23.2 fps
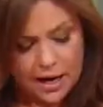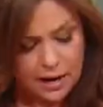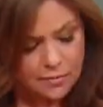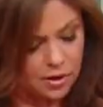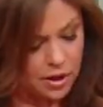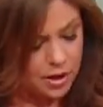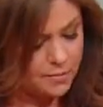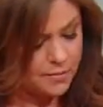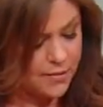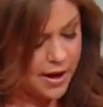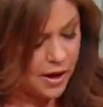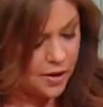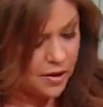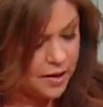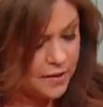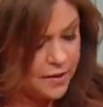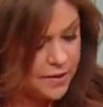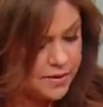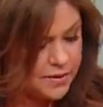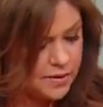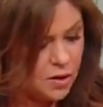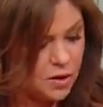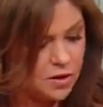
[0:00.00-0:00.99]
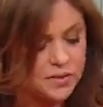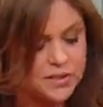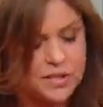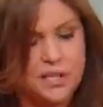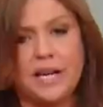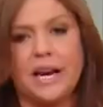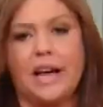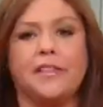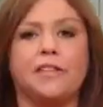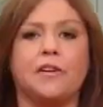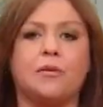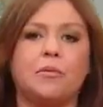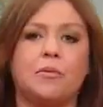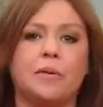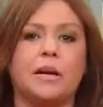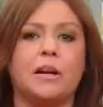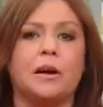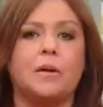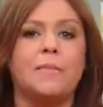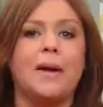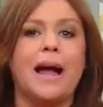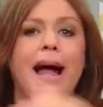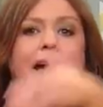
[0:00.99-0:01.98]
I'm gonna marry this all together. When we
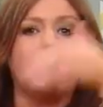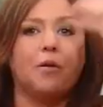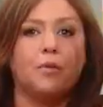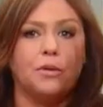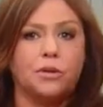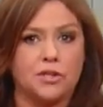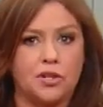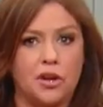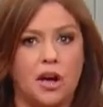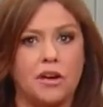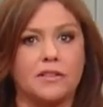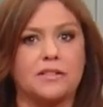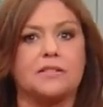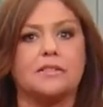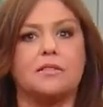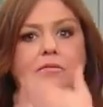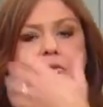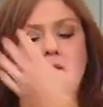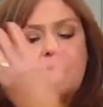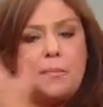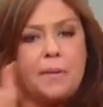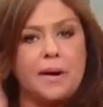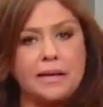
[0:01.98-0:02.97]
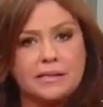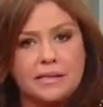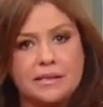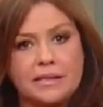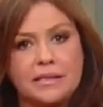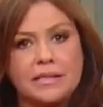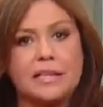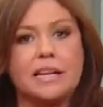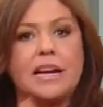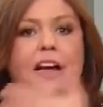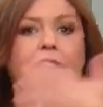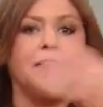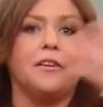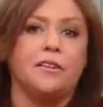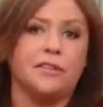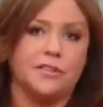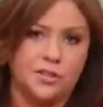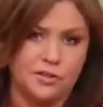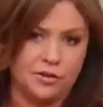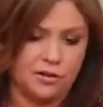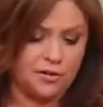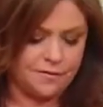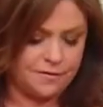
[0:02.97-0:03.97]
come back, we'll toss the pasta together
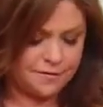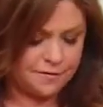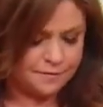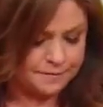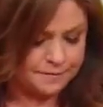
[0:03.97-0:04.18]
and serve.